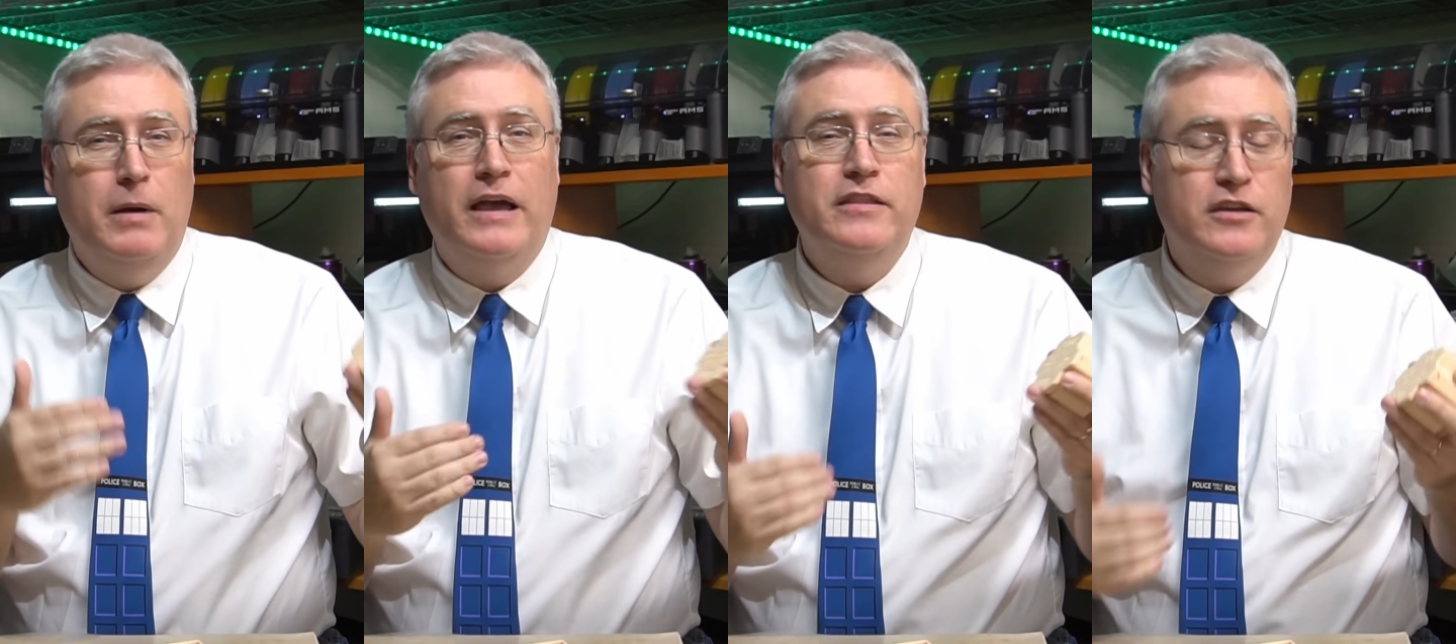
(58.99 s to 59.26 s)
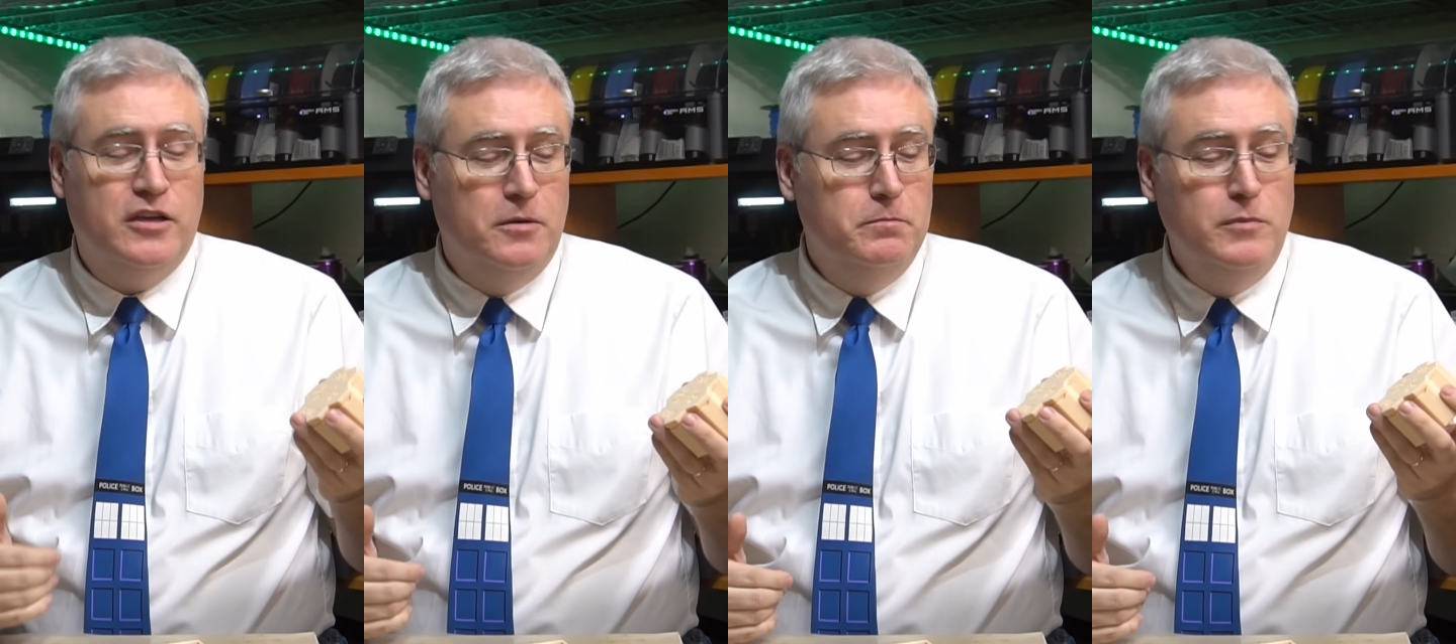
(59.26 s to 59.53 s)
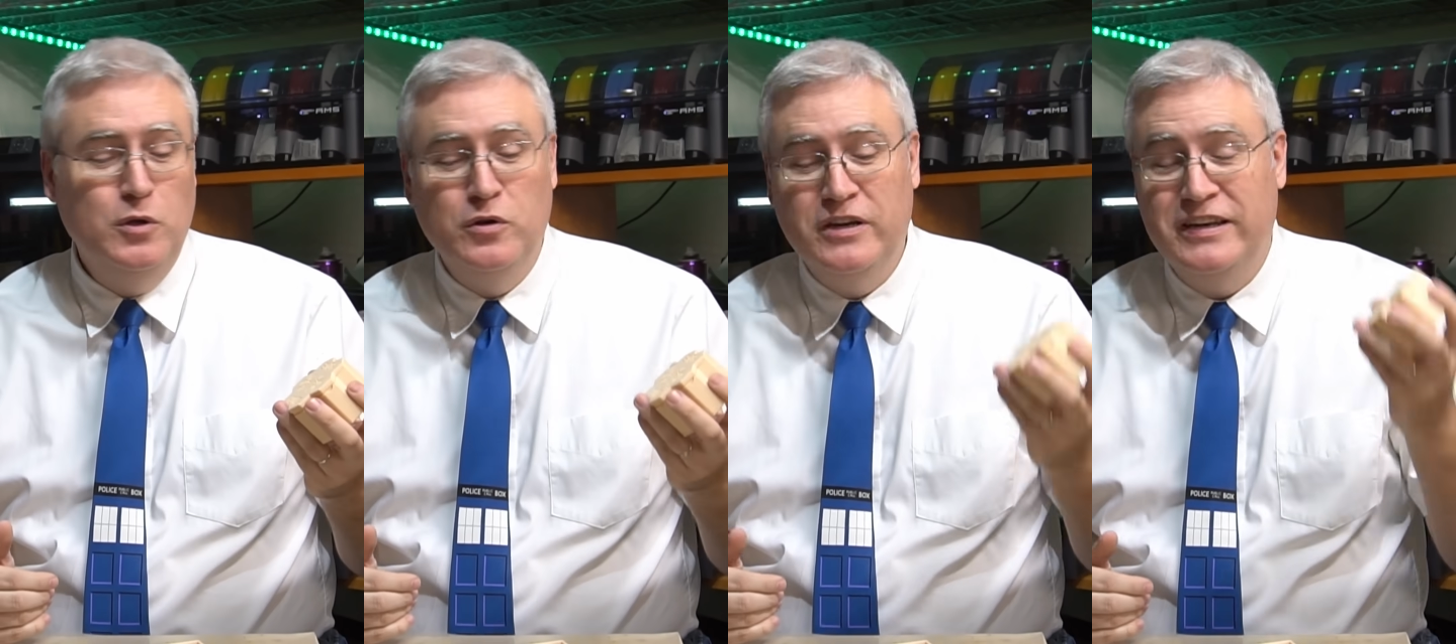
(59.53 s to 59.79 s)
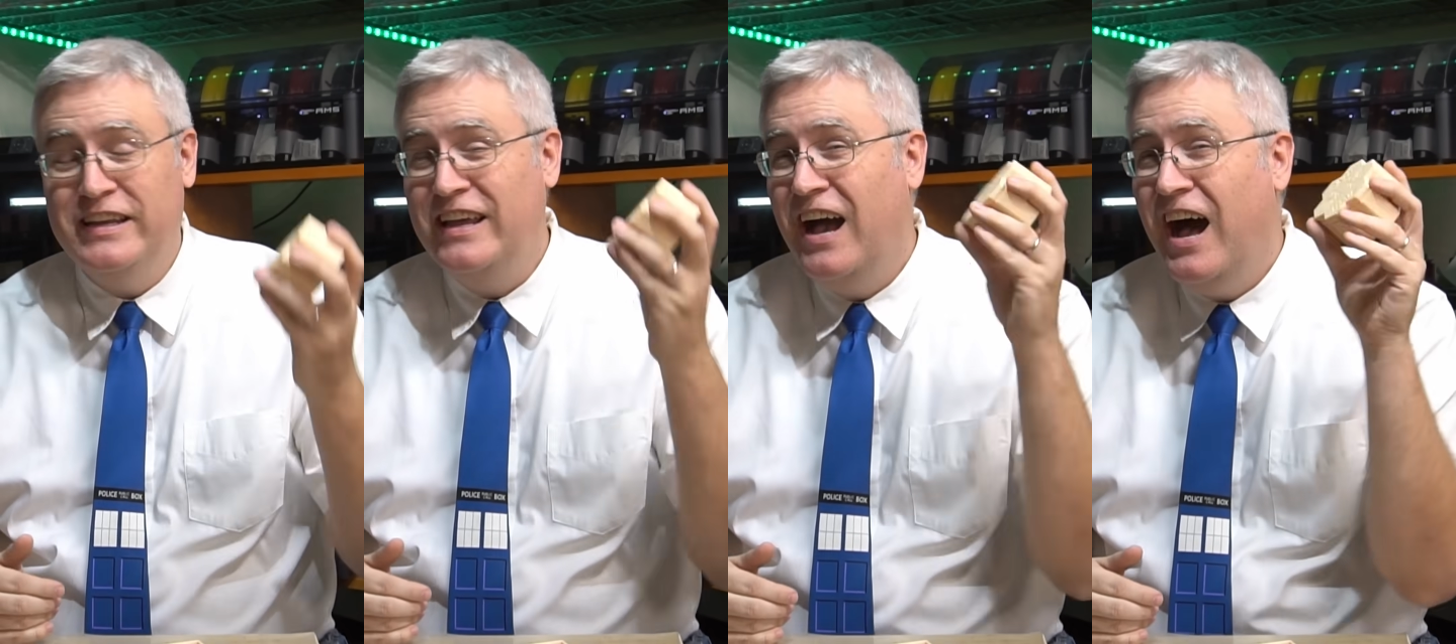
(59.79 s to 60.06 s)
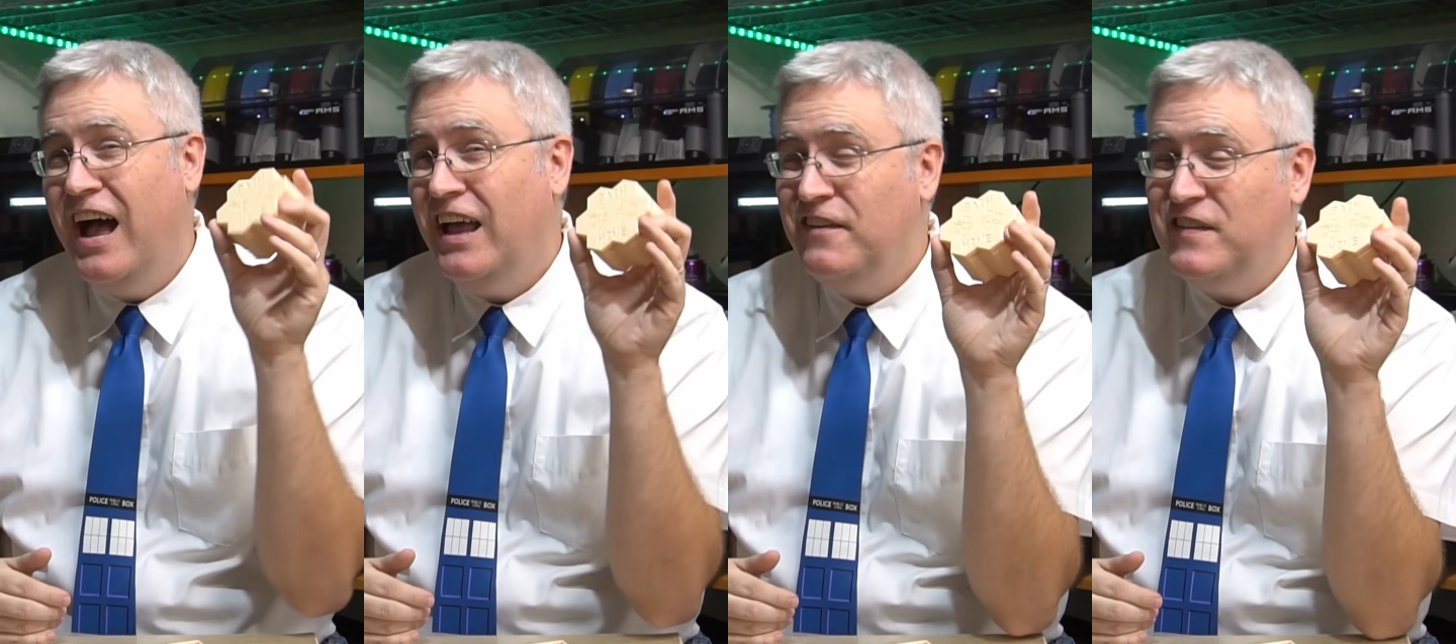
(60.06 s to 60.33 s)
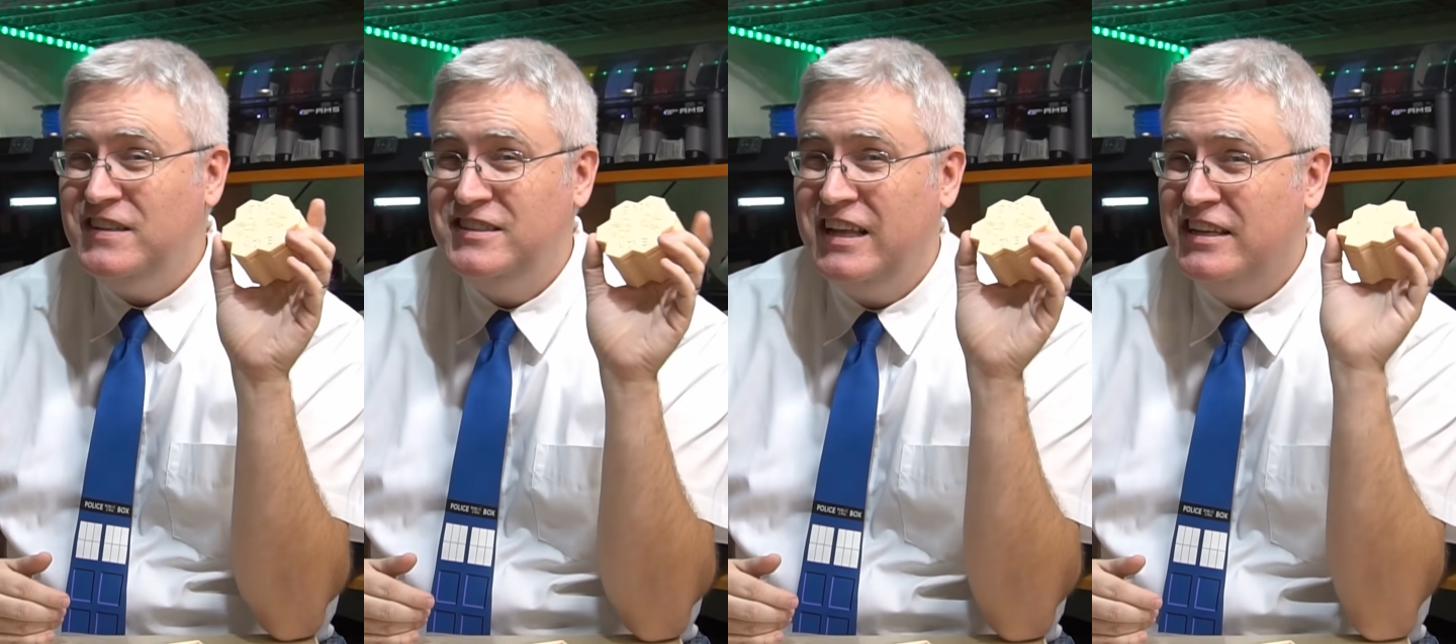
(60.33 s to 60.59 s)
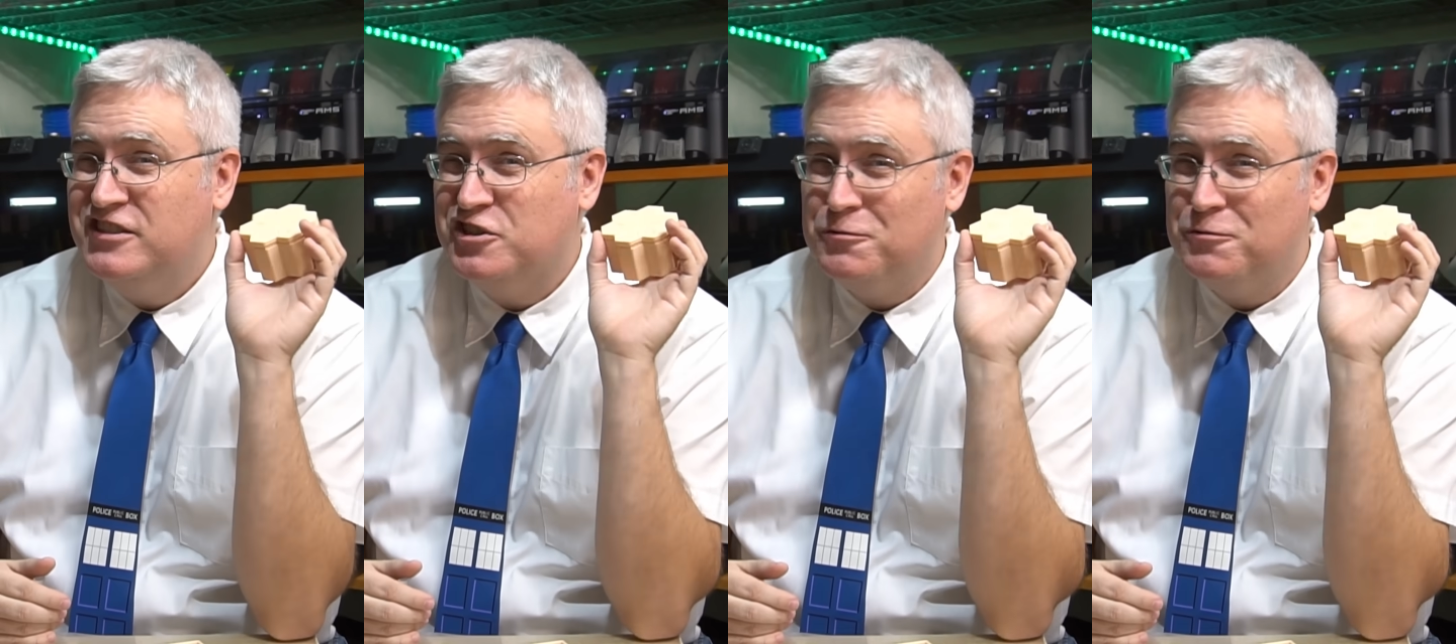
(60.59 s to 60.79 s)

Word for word: by the community. Hive is a